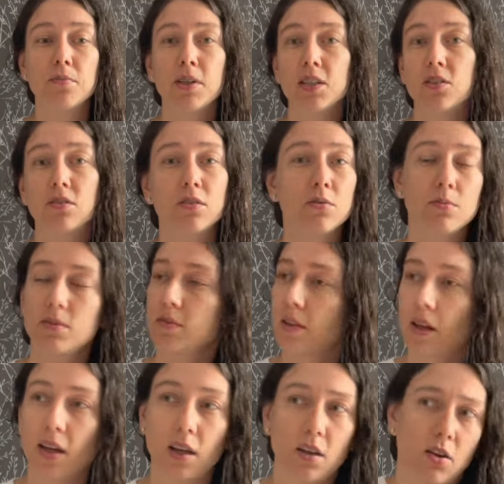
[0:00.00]
My doctor was
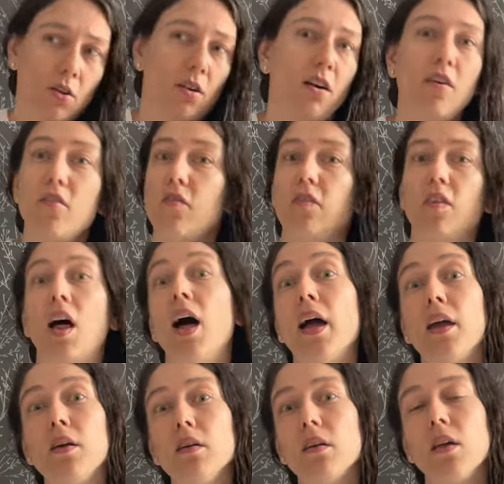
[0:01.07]
like, you can't
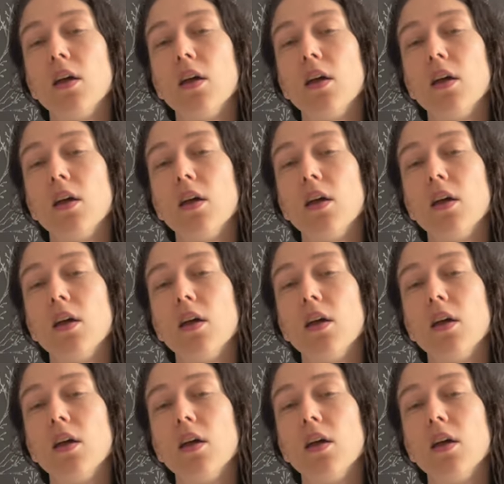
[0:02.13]
fly.